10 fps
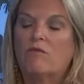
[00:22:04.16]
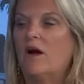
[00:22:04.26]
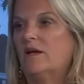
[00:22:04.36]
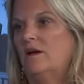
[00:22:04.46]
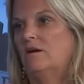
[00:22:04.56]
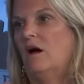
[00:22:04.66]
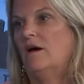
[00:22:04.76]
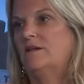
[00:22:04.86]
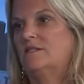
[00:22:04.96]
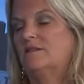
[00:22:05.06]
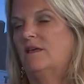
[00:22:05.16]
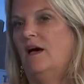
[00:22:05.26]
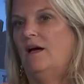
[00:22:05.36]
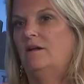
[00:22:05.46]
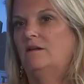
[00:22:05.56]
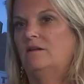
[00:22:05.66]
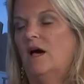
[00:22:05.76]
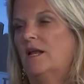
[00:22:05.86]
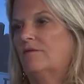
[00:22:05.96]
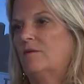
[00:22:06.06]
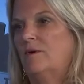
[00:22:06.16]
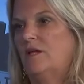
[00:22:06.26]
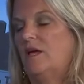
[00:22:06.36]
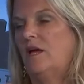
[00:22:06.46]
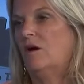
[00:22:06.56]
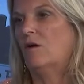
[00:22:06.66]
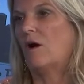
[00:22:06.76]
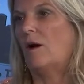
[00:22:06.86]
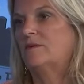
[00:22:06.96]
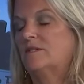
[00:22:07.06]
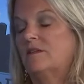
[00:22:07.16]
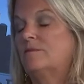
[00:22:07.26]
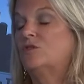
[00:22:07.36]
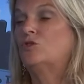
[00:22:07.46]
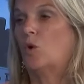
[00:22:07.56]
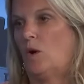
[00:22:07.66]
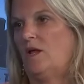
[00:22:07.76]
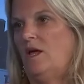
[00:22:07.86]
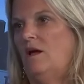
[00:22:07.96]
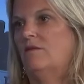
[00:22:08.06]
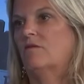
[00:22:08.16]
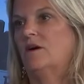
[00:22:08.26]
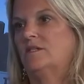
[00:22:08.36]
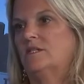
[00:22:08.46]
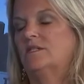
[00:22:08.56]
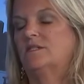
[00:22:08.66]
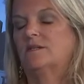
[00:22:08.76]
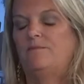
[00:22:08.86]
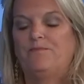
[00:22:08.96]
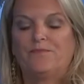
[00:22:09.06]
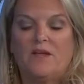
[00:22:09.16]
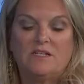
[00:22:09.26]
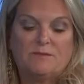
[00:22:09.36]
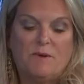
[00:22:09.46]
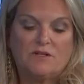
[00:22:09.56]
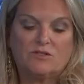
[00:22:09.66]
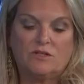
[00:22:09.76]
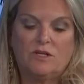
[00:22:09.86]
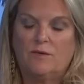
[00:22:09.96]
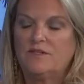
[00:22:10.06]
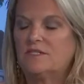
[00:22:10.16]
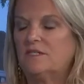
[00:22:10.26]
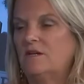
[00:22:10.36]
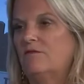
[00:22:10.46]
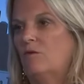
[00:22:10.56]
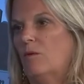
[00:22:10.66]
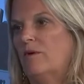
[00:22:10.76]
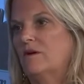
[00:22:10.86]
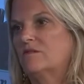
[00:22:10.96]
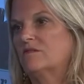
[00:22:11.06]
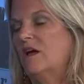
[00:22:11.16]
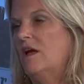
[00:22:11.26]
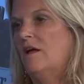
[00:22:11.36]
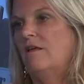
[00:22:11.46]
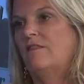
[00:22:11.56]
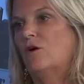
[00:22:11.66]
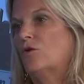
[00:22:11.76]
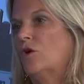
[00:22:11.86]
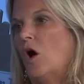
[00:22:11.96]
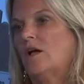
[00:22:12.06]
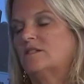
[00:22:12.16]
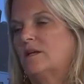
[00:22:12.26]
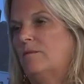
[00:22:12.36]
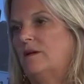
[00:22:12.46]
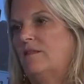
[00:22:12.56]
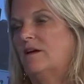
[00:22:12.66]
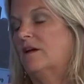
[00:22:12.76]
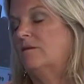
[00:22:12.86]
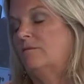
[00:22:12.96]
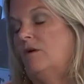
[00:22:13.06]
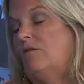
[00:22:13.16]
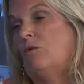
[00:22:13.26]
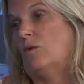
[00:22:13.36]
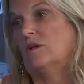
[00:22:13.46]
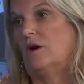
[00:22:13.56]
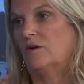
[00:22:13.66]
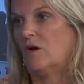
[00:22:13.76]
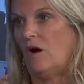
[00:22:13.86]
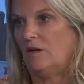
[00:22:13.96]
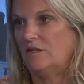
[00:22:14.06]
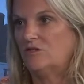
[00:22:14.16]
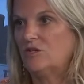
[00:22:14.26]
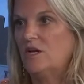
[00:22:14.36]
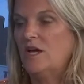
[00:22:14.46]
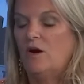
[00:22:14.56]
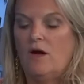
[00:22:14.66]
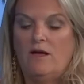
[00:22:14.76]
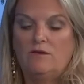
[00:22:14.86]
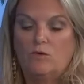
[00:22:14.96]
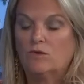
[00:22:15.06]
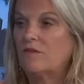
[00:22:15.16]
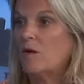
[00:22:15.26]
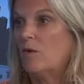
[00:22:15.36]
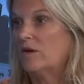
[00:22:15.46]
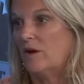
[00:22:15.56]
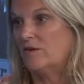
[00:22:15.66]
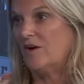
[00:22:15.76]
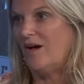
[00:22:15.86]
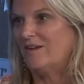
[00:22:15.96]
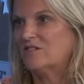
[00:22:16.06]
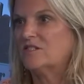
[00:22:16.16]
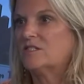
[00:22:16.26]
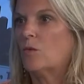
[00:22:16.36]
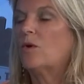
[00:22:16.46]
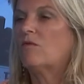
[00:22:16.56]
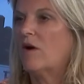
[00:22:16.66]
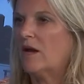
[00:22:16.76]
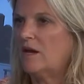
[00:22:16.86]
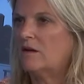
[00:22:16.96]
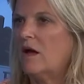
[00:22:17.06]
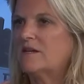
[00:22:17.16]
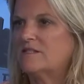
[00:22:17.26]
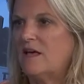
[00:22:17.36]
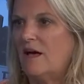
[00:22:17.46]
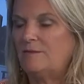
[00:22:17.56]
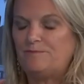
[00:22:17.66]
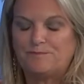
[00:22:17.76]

recognize that not everybody here, I would say the majority of the residents especially you know in the city of Fort Pierce, they're not somebody that can afford to go to college, and nor do they want to go to college. And so we recognize that